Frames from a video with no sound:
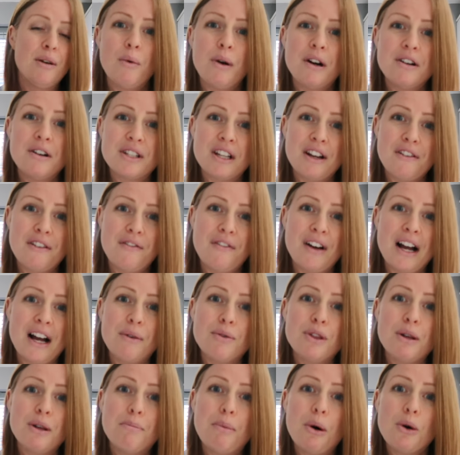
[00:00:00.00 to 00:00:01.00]
whereas I
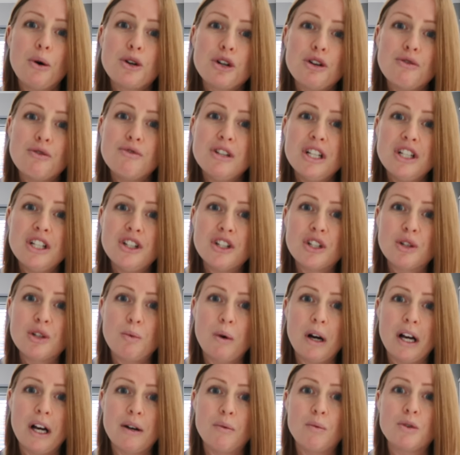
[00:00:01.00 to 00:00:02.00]
found the Bognor Regis
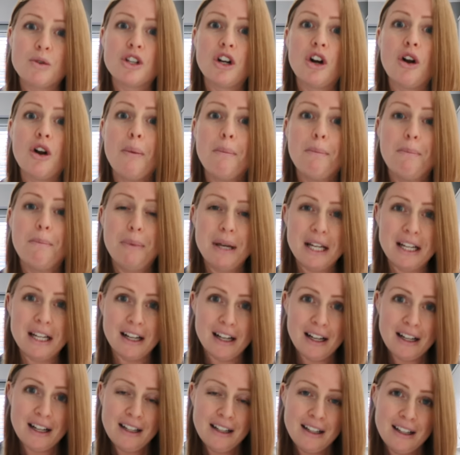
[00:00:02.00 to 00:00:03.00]
one was a lot
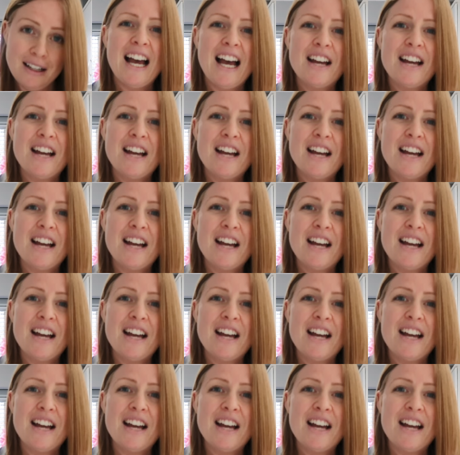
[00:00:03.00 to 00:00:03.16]
bigger,